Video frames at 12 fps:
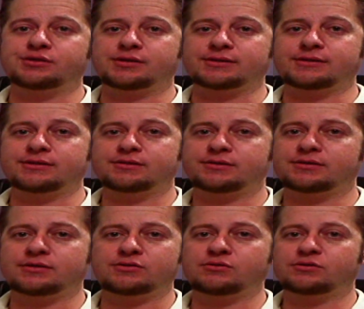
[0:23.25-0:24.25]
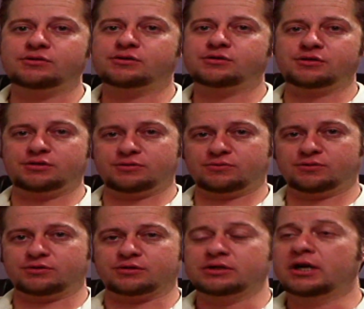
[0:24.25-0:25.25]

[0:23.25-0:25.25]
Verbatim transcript: like this and it just didn't work.